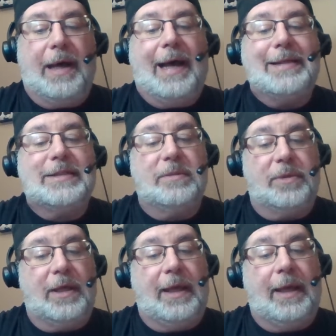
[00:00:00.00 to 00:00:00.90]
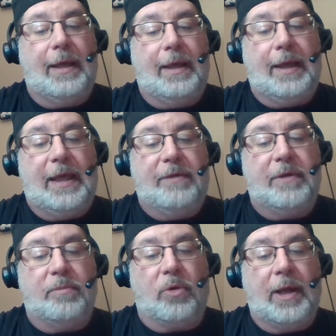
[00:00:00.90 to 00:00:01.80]
possibly
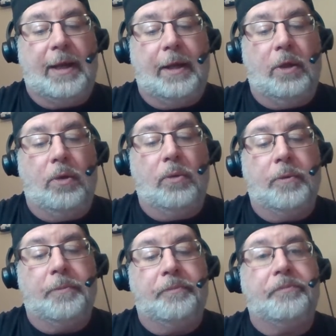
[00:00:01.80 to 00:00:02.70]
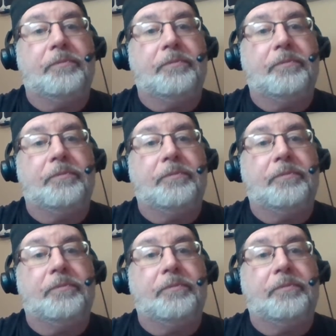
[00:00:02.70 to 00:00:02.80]
even brand new.